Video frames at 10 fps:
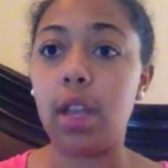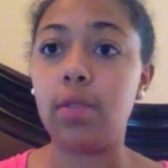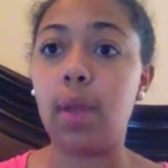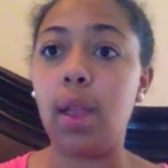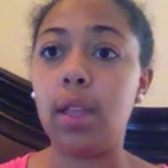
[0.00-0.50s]
as
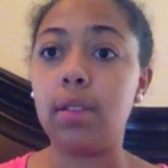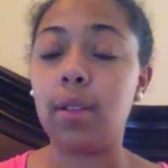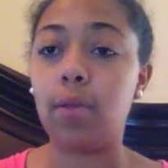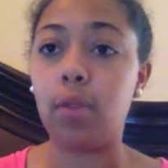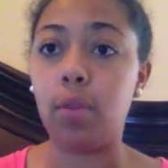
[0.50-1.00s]
well as
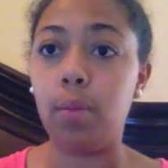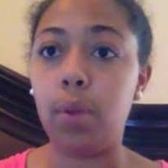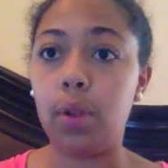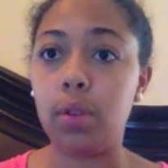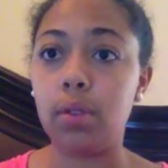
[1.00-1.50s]
several
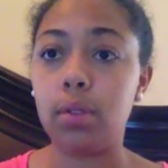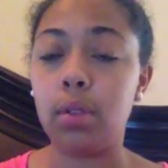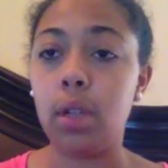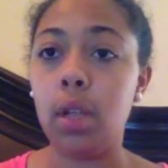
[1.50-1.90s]
books